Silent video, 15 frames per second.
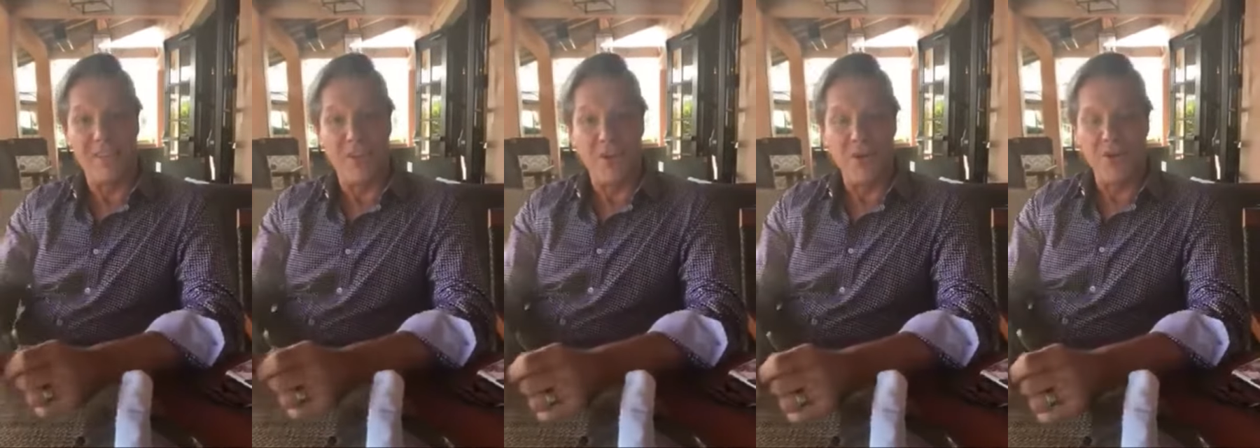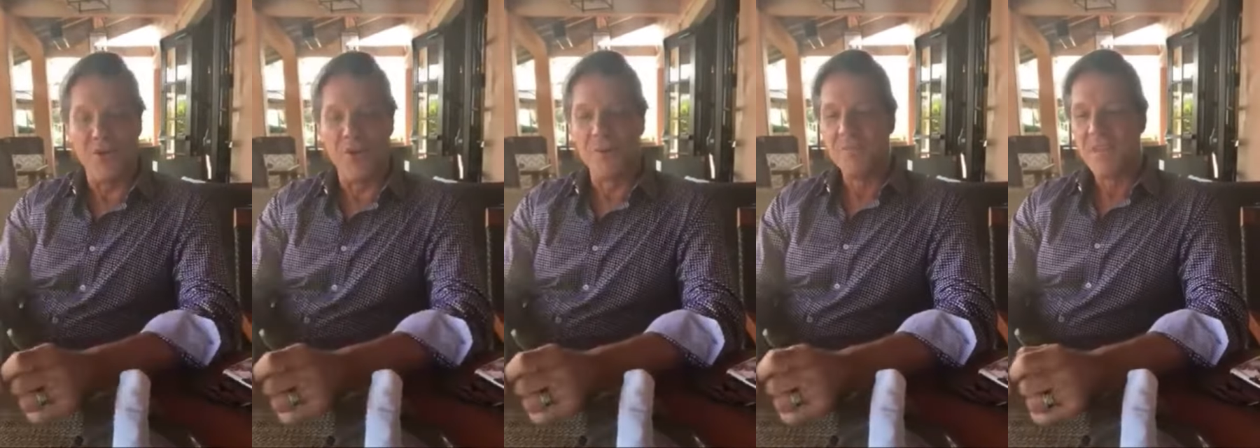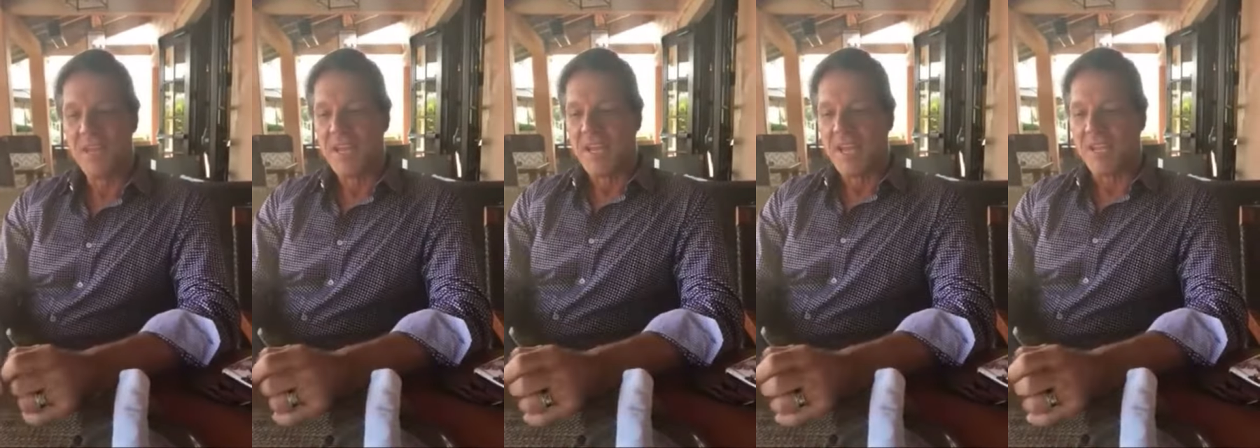know.
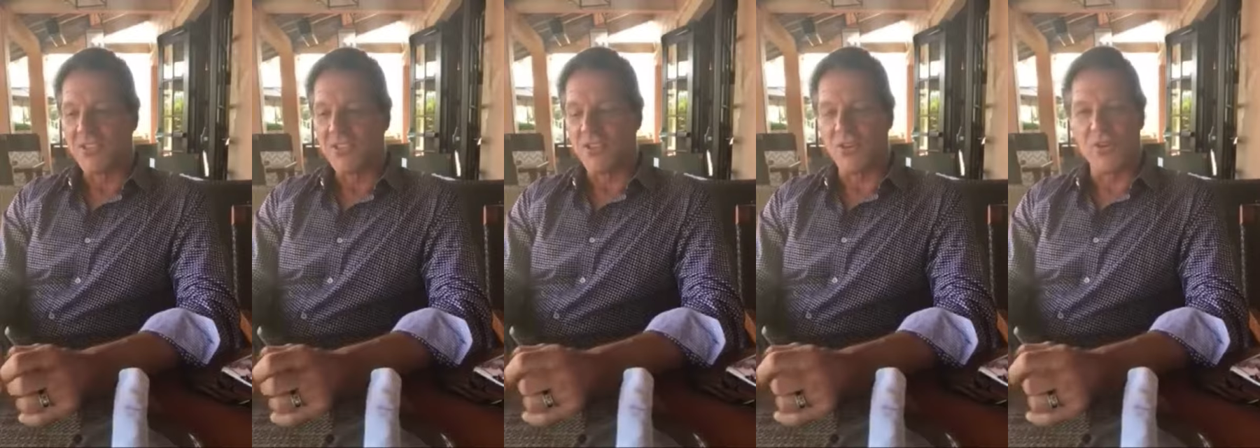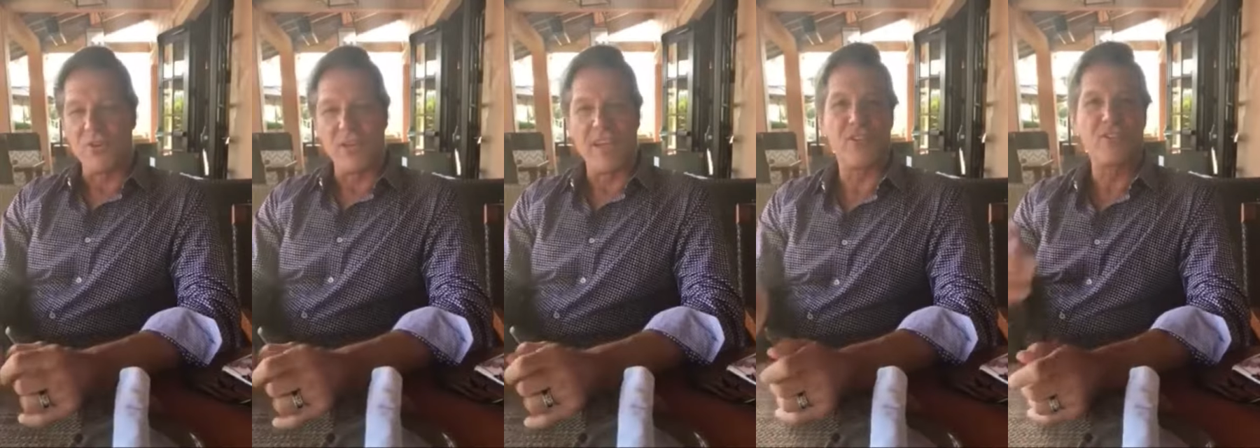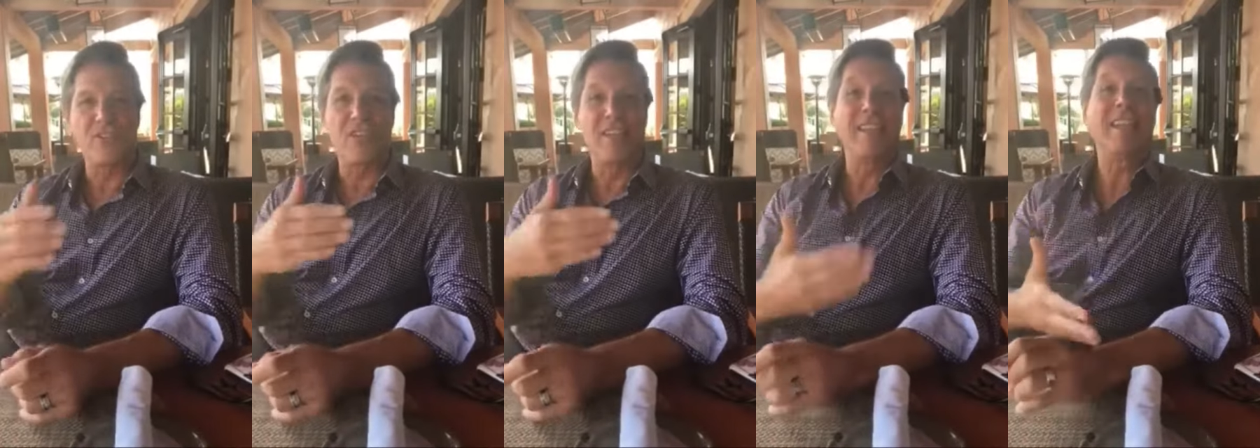And so
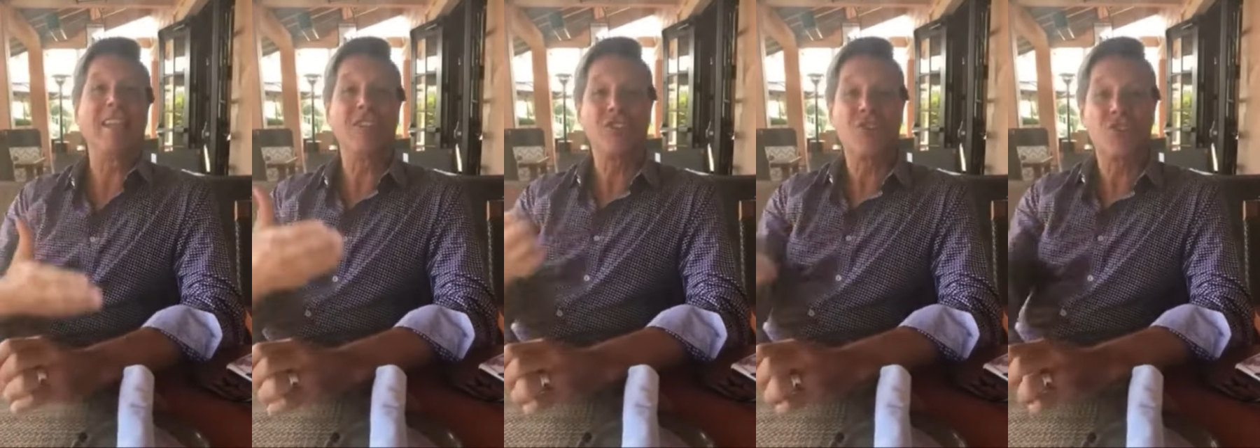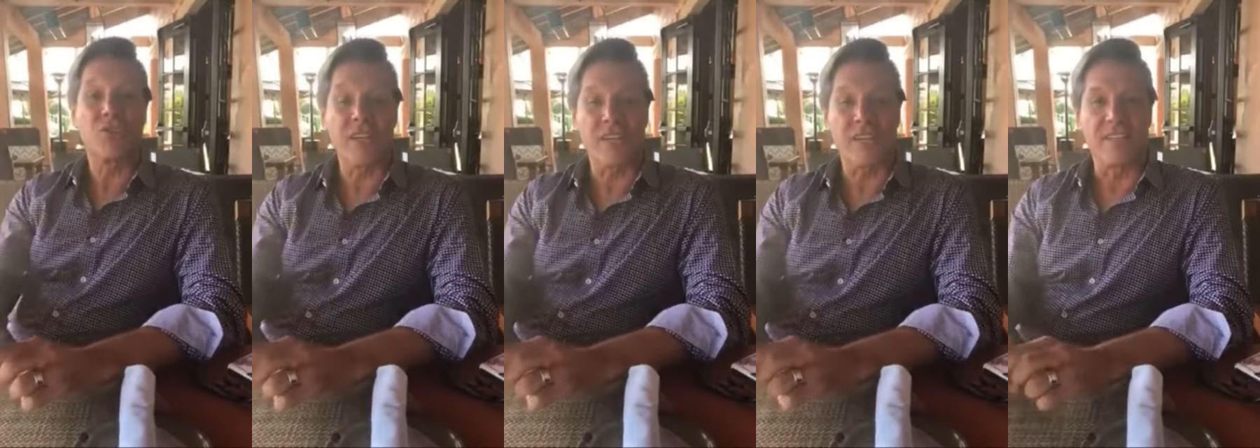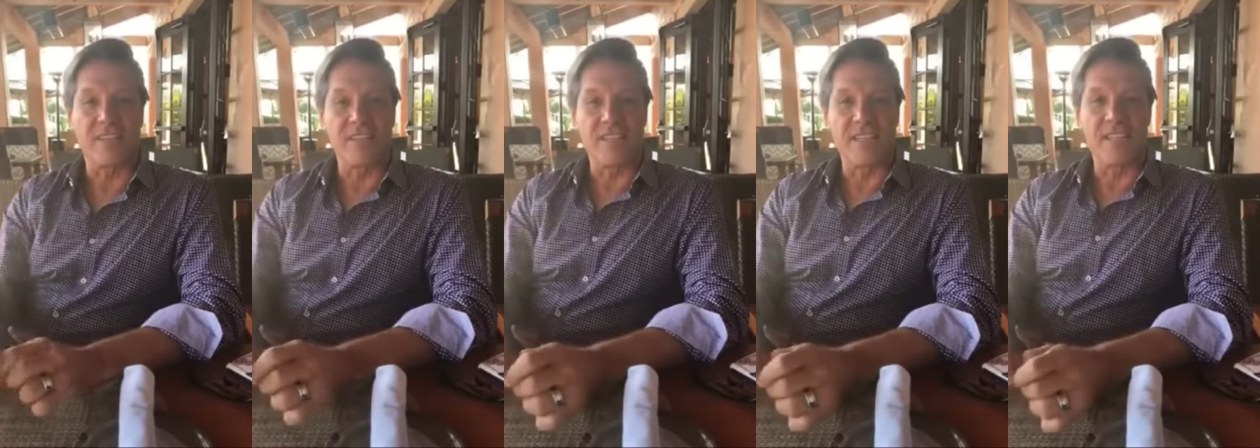here's a little trick
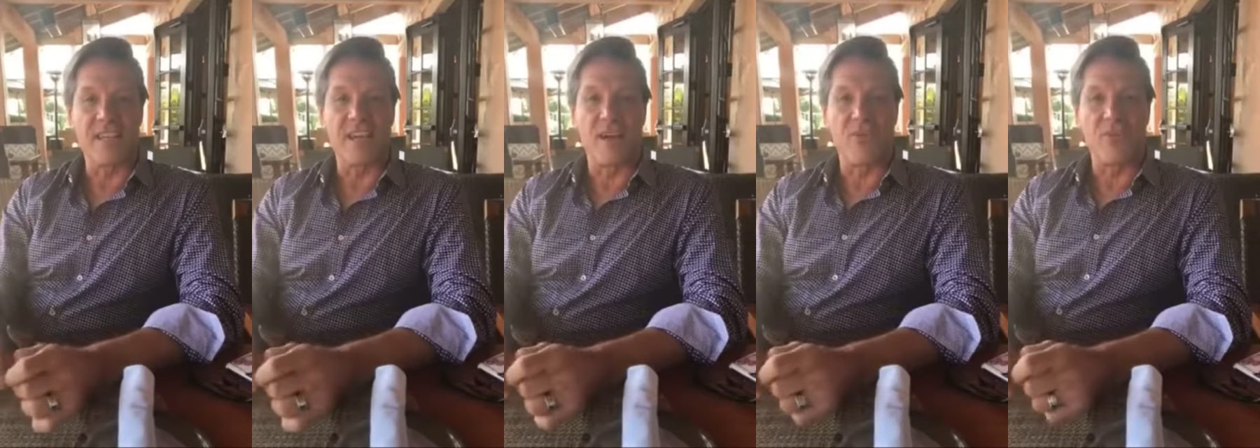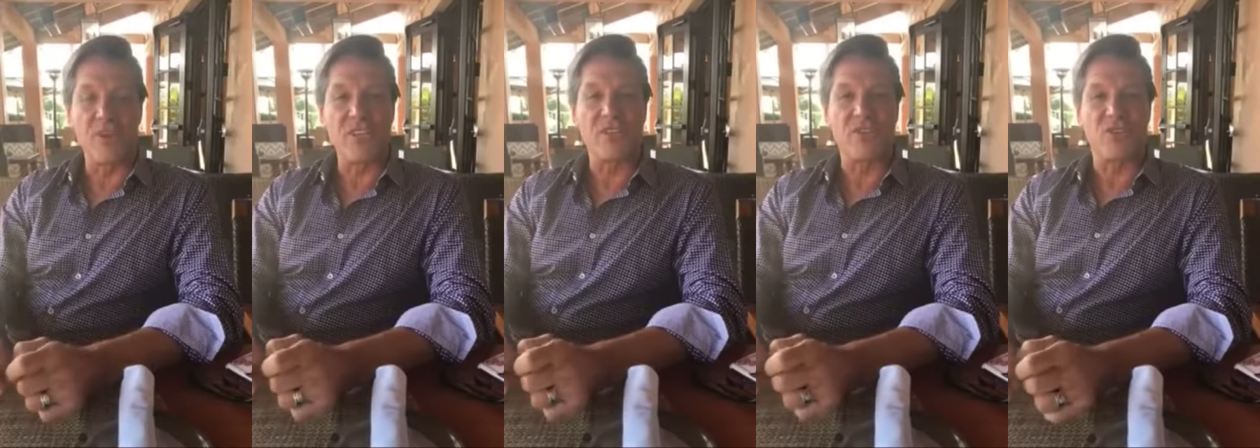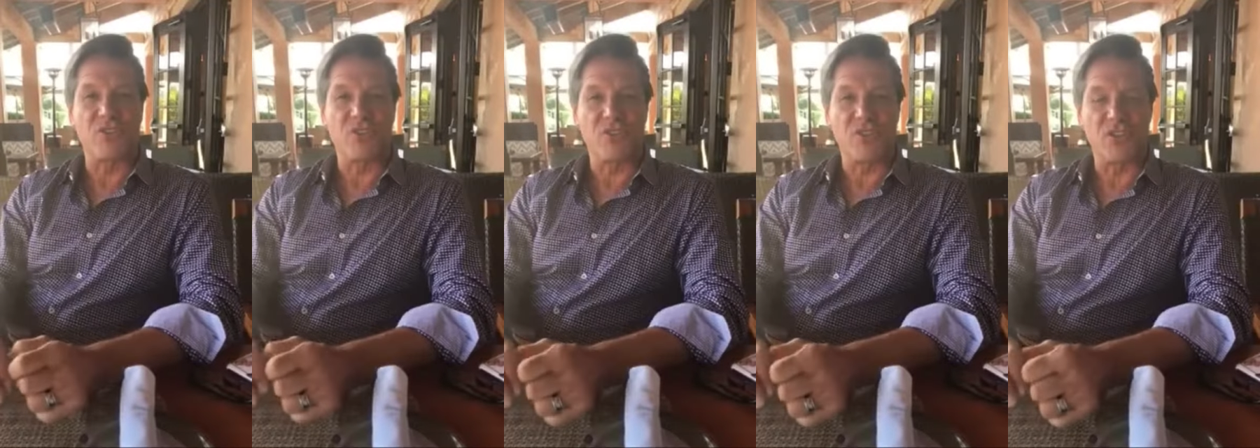that the uh,
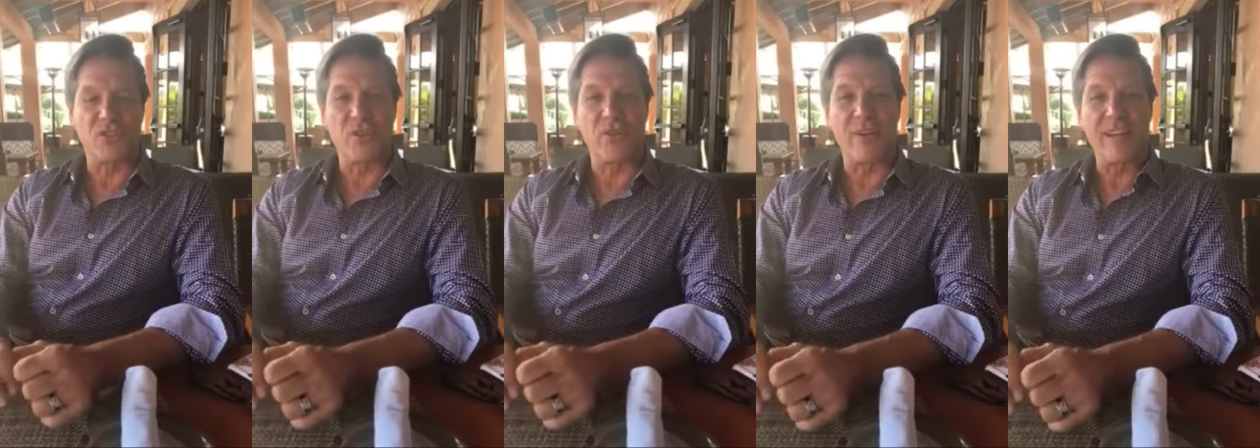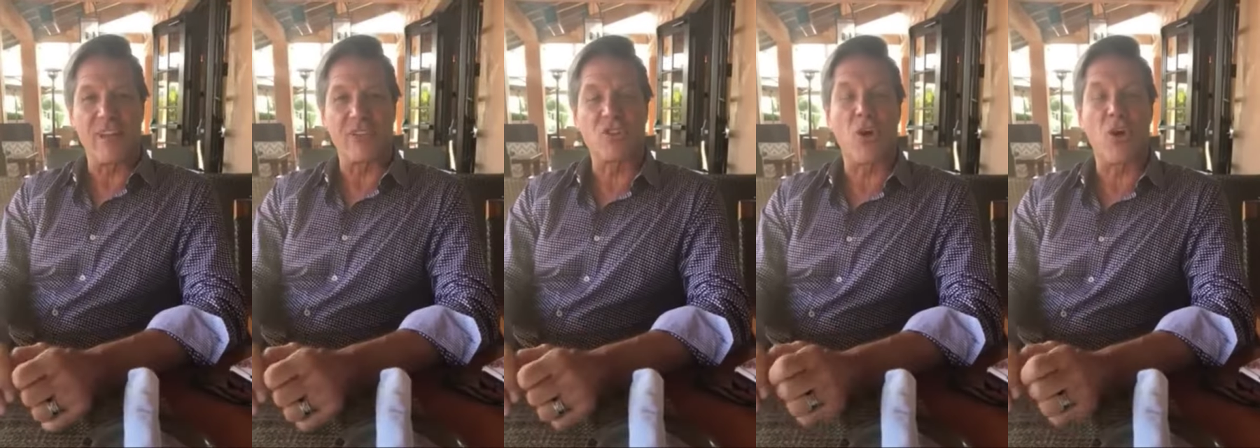researchers are doing right now.